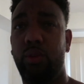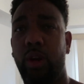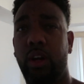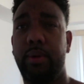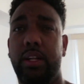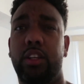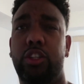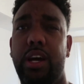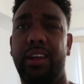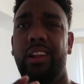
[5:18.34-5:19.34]
So we're about to
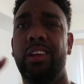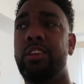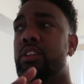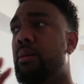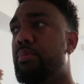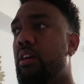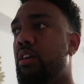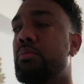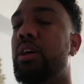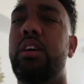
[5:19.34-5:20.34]
try to clean this up a
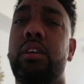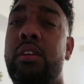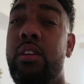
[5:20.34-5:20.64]
little bit.